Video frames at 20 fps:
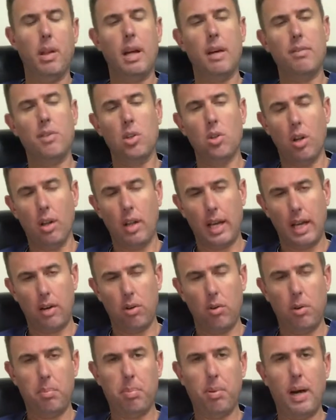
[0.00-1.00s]
have
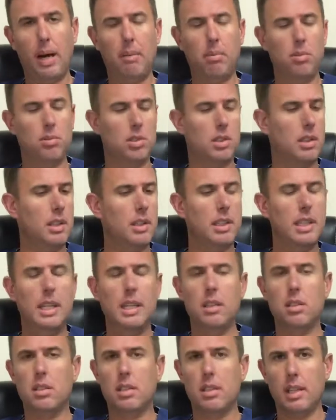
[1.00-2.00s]
unilateral problems in the
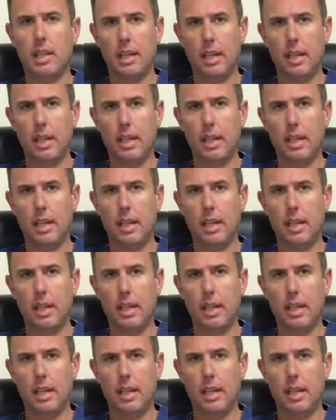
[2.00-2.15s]
knees and the